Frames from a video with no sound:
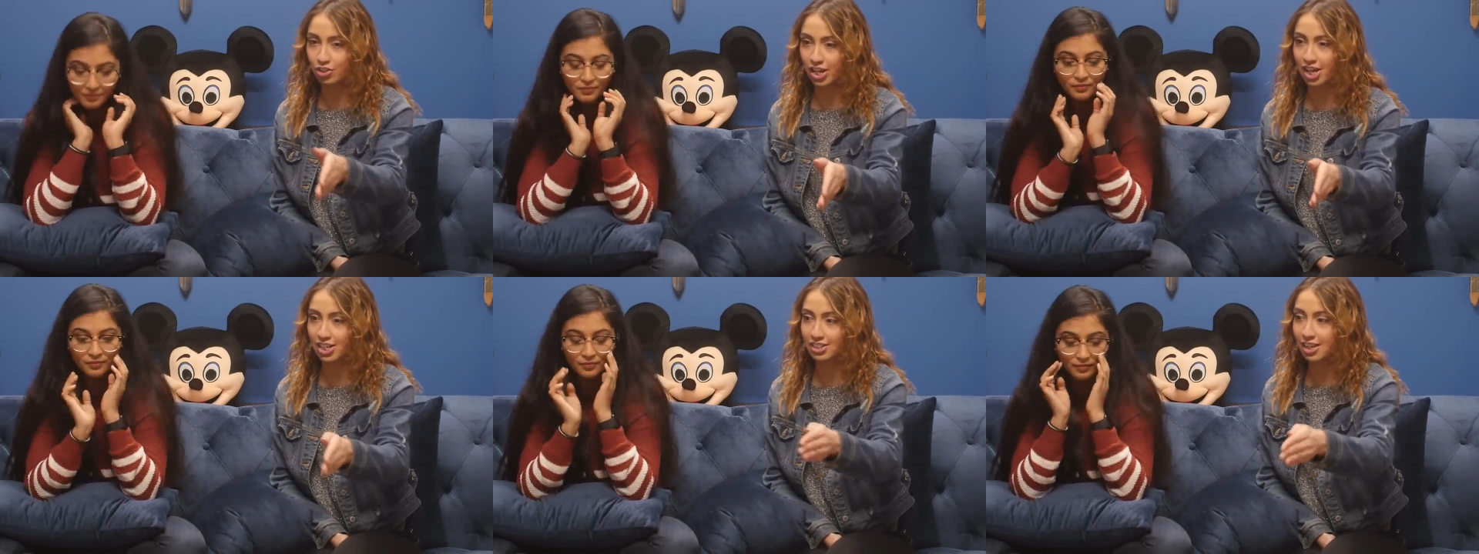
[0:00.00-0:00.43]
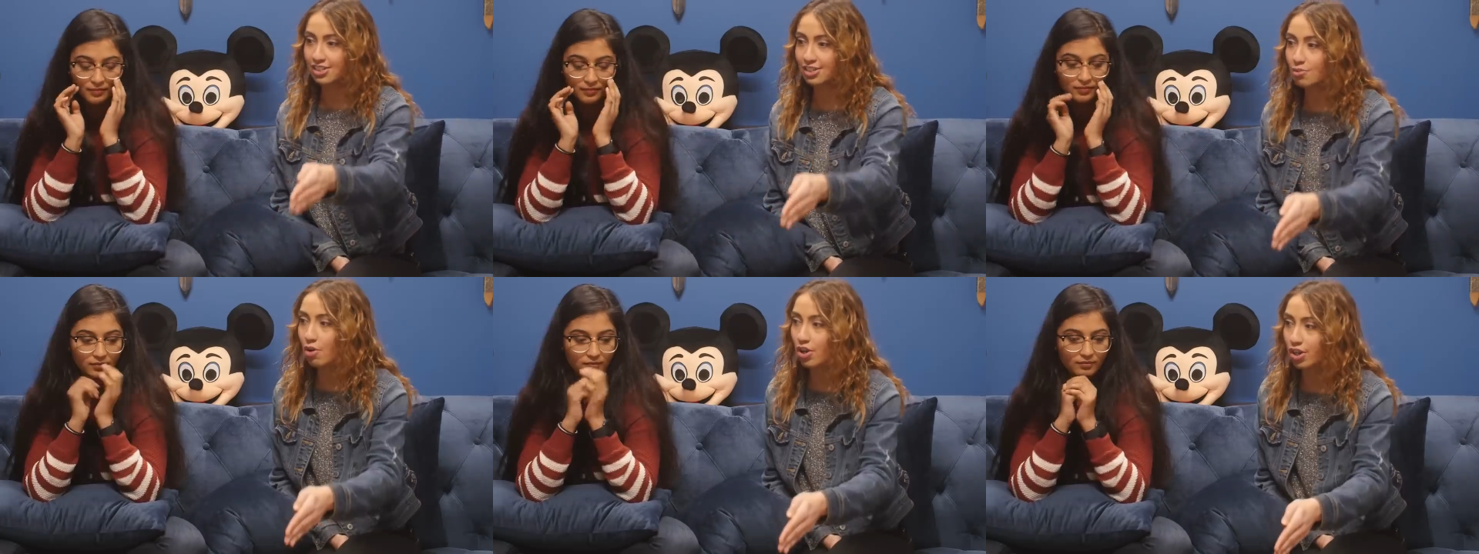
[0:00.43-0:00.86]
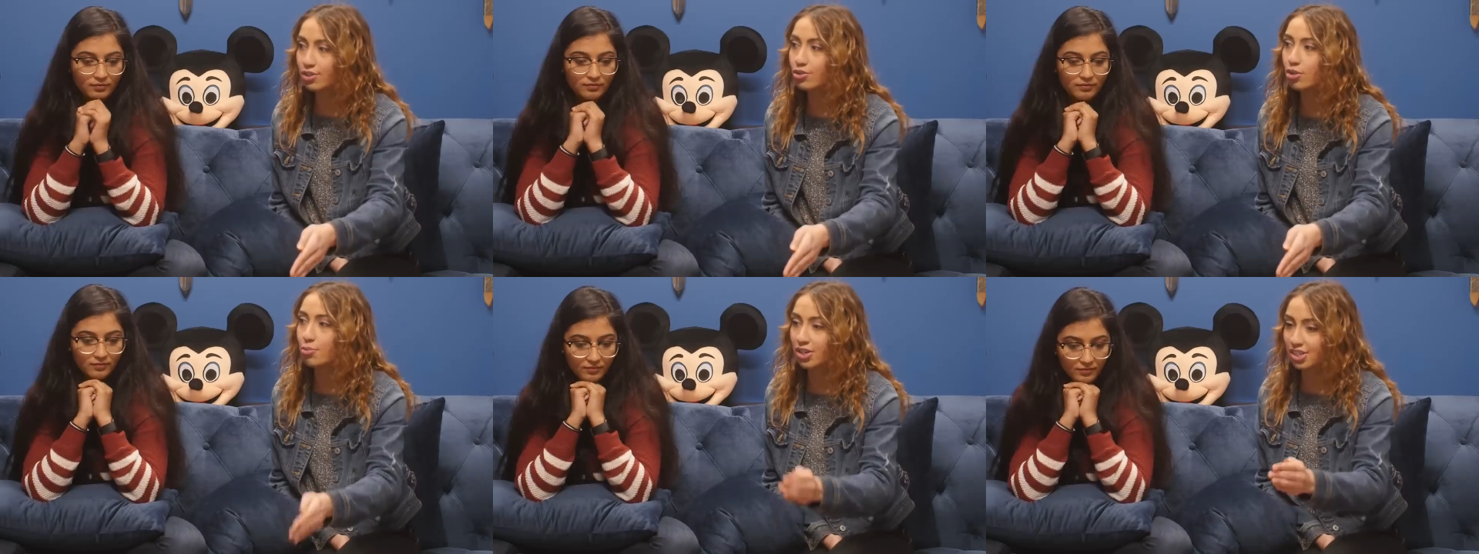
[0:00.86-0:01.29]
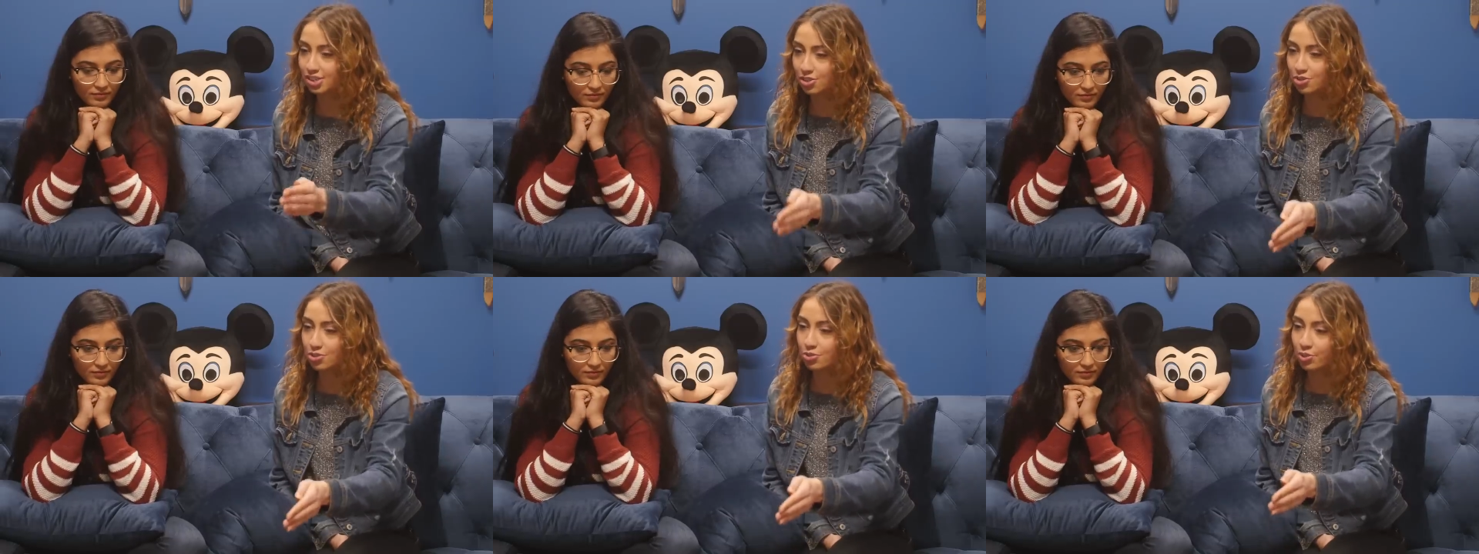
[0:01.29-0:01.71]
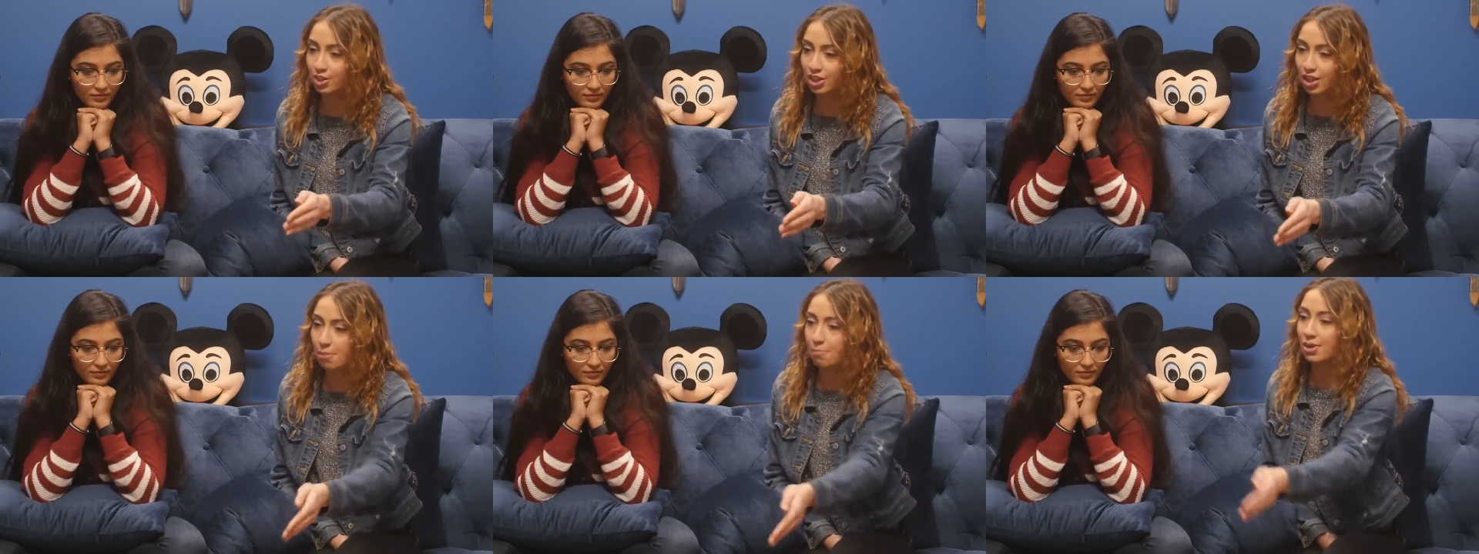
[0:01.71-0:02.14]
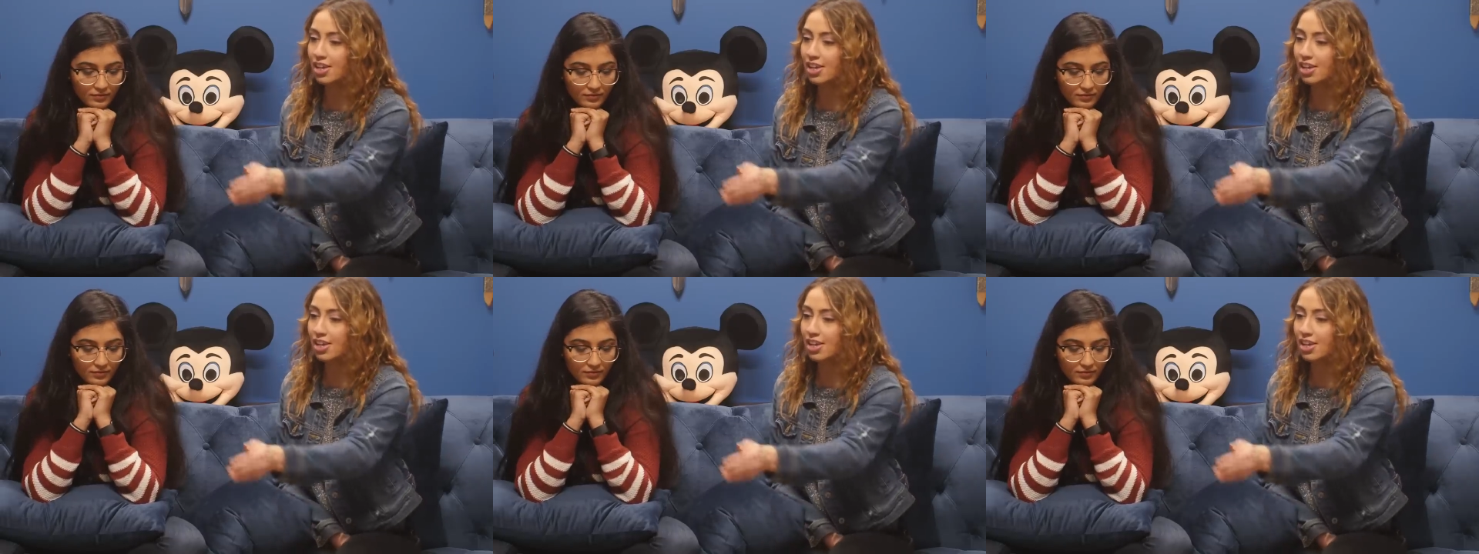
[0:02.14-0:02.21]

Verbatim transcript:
Speaker 1: Juliet doesn't want to do it, but is still doing it.